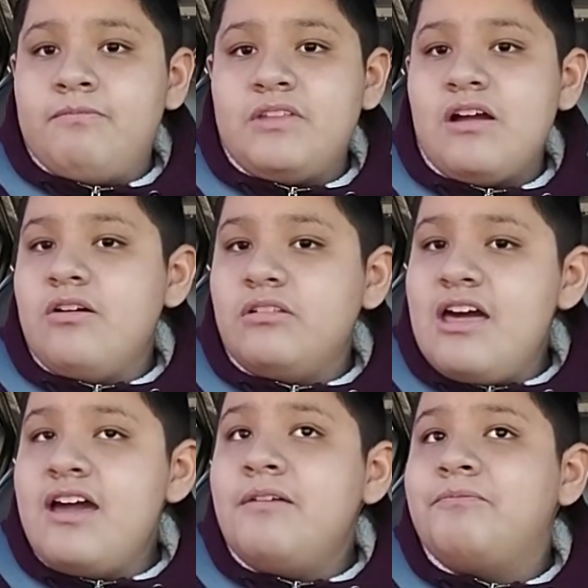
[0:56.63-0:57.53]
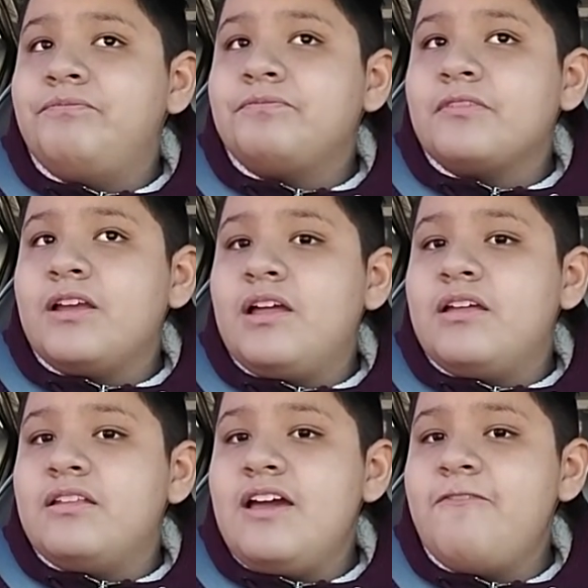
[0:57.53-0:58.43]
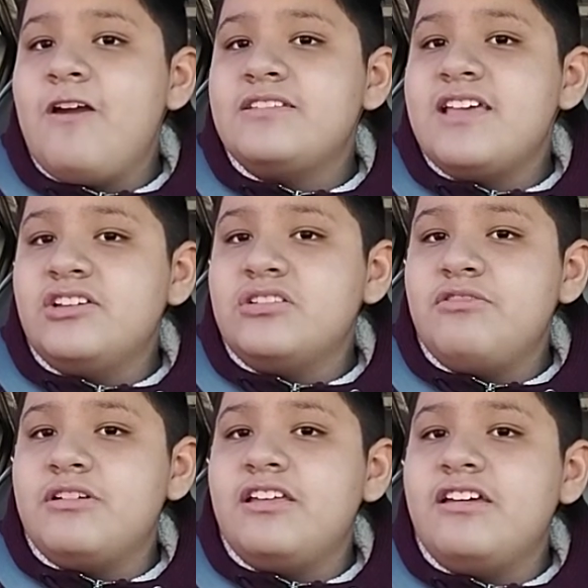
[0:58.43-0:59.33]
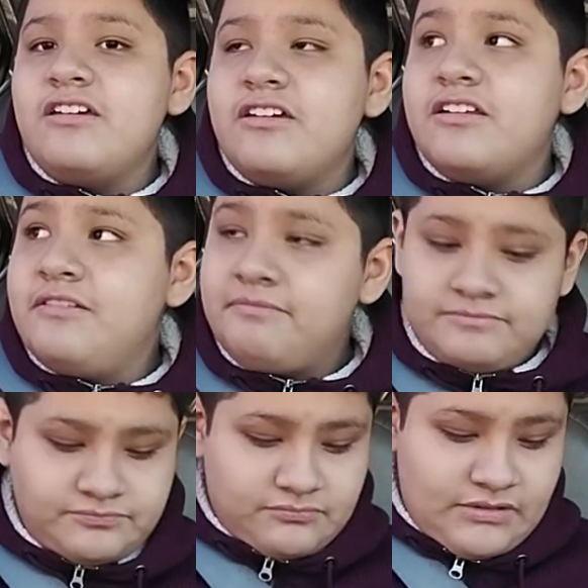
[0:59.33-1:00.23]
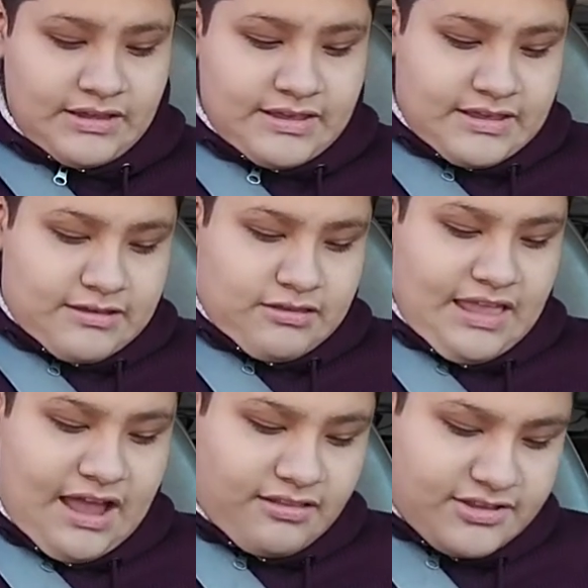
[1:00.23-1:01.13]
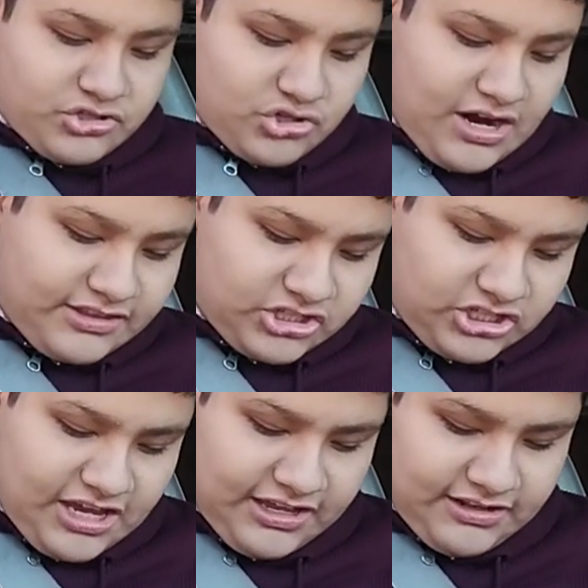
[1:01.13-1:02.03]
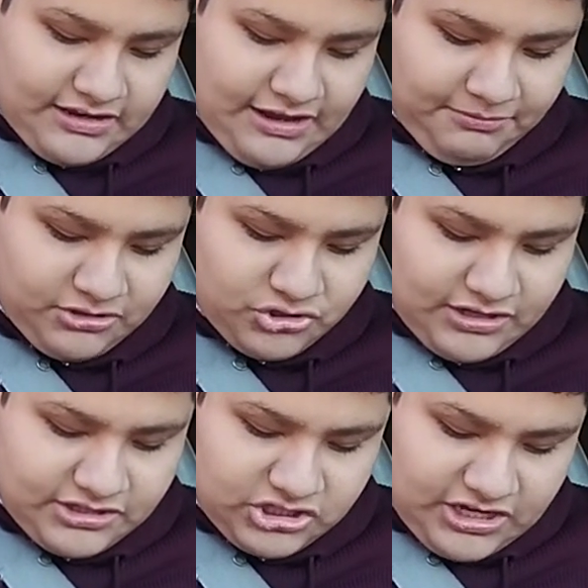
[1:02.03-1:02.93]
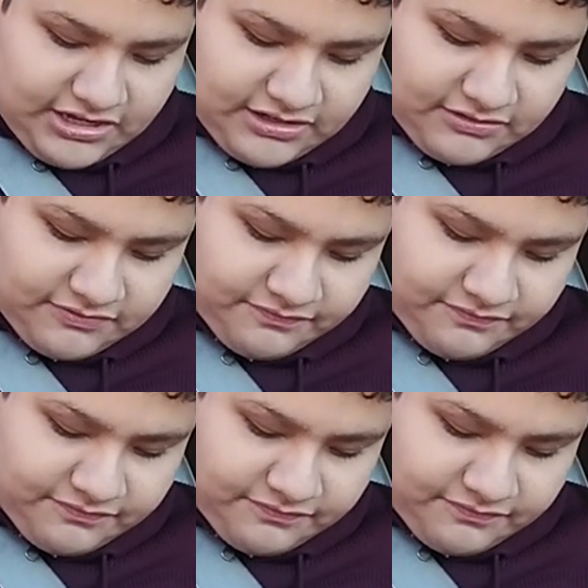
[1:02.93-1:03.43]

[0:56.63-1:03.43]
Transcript: Not gonna lie, that fry's actually really good. Now let's try the chicken. I'm going to try the chicken.